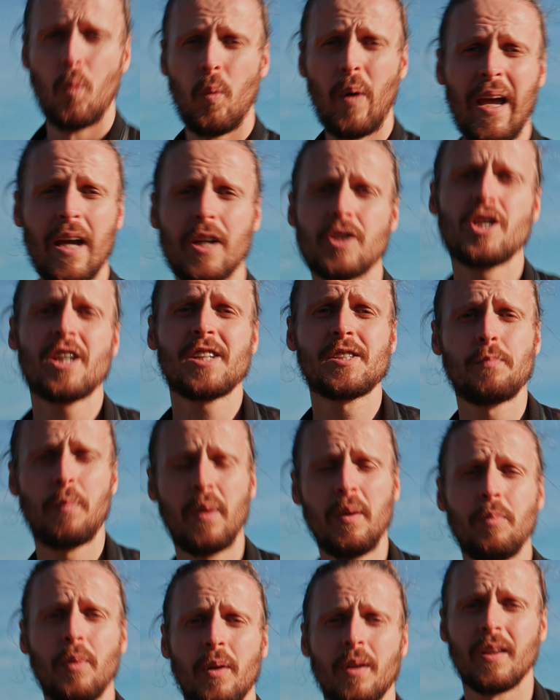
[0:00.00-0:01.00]
we are just
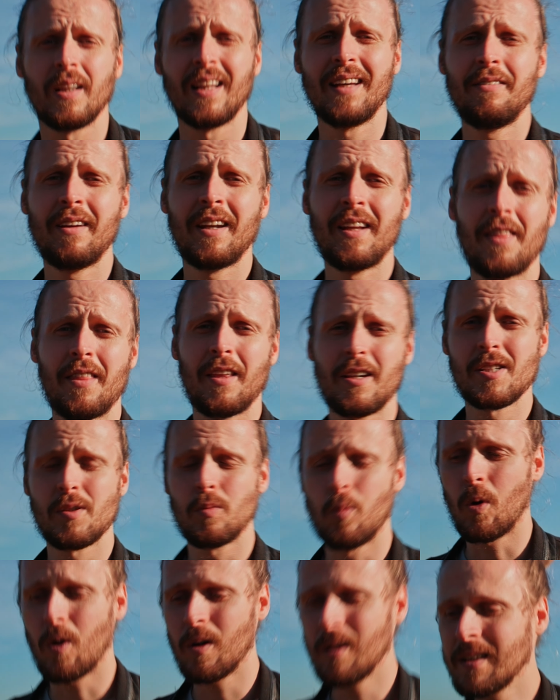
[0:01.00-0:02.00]
people living in
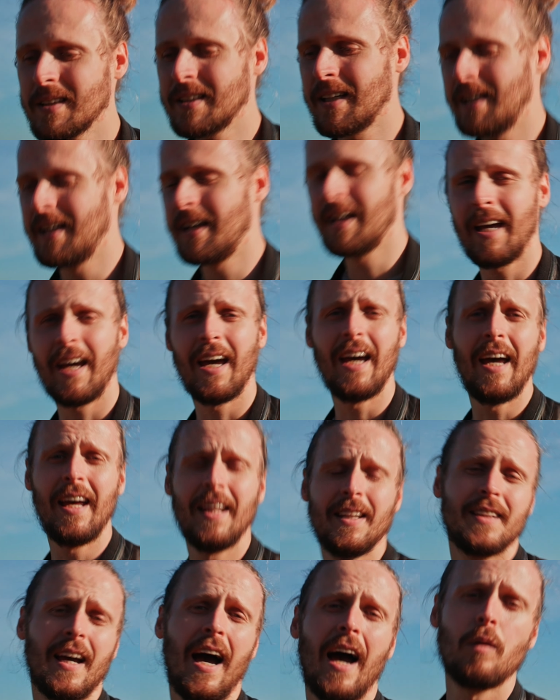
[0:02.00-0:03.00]
this world,
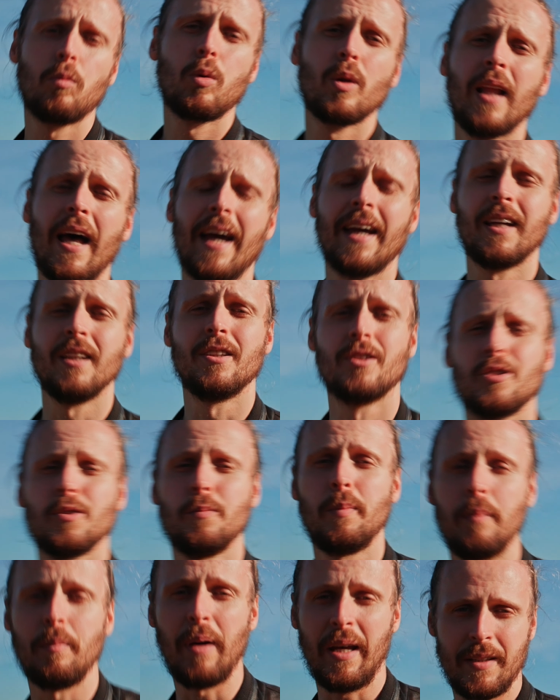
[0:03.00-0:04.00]
and I would like it
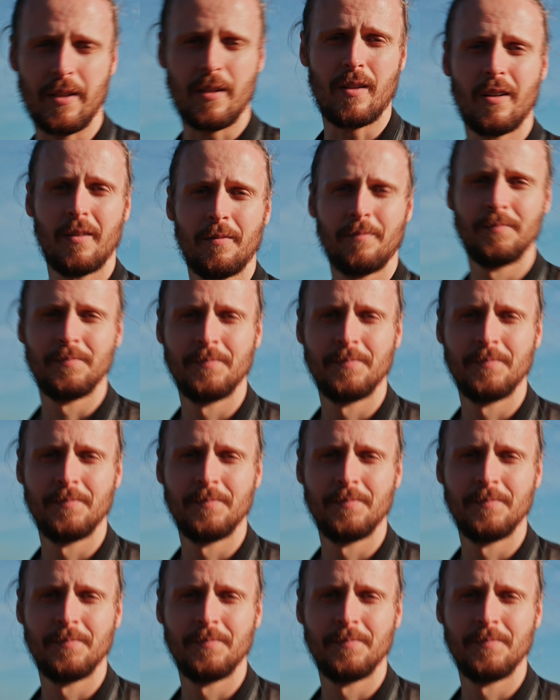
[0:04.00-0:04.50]
to be better.